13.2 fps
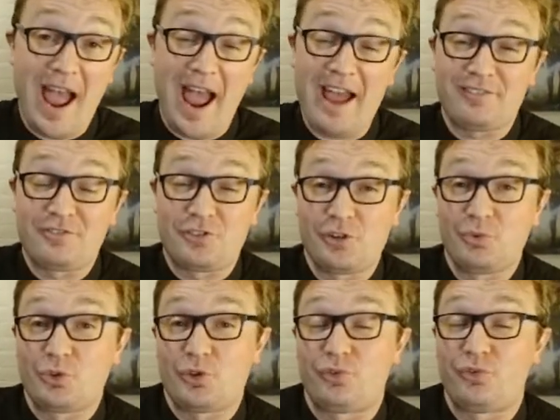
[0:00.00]

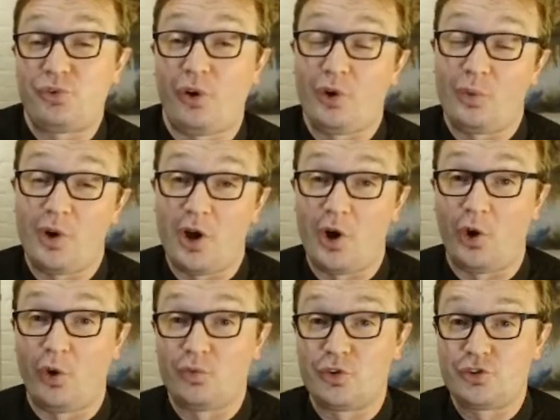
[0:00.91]
Andrew was a follower
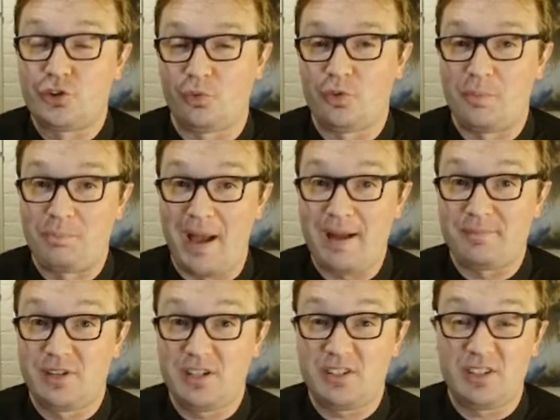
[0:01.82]
of John the
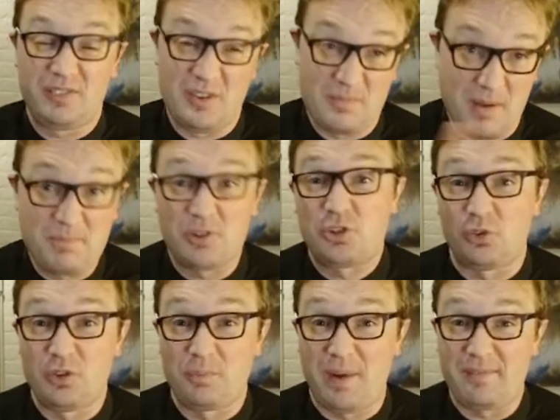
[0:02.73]
Baptist. If you remember,
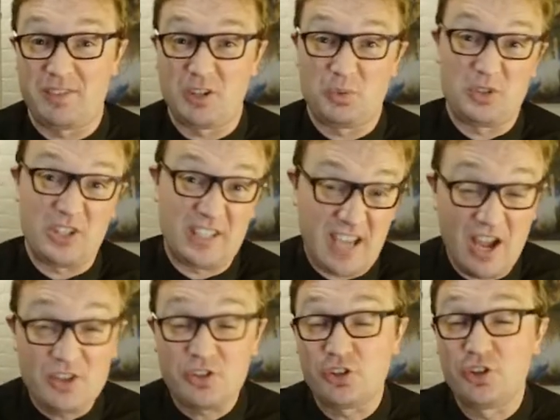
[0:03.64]
John the Baptist was the
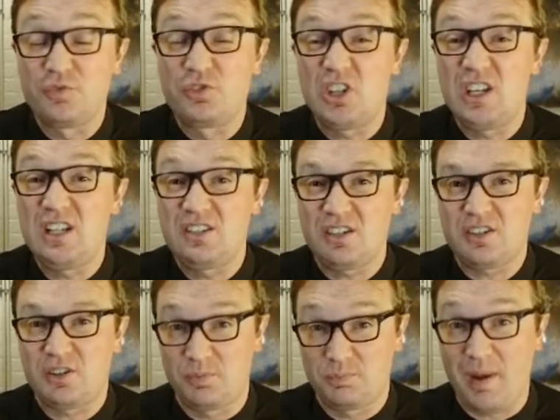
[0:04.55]
cousin of
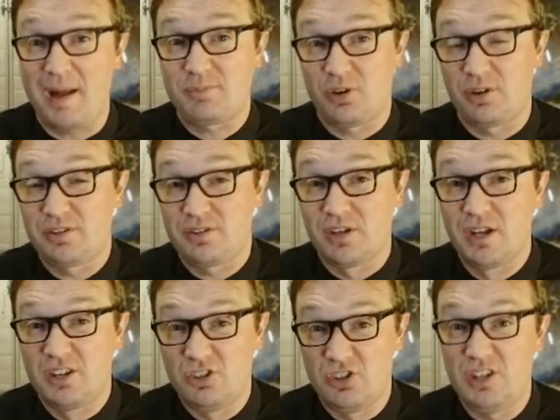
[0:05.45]
Jesus who baptized
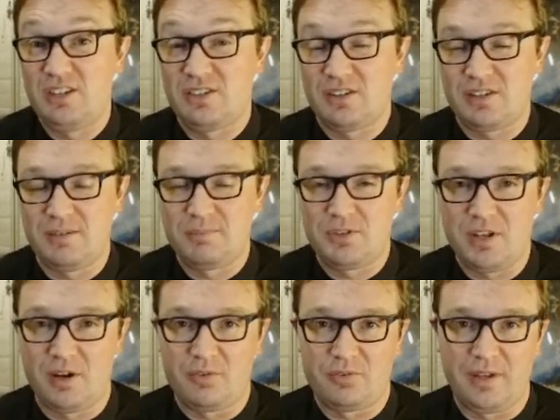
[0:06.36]
Jesus
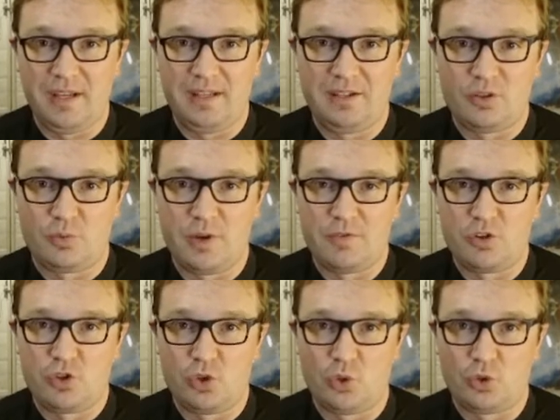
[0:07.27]
himself in the
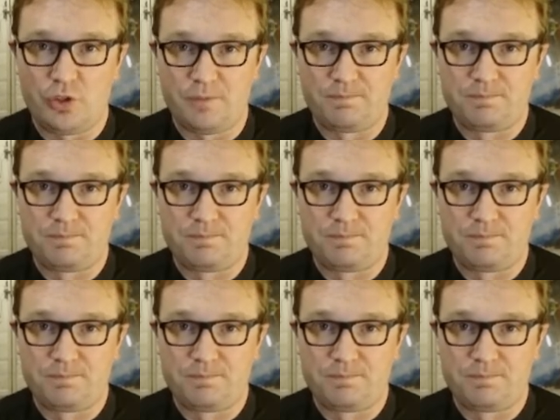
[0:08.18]
River Jordan.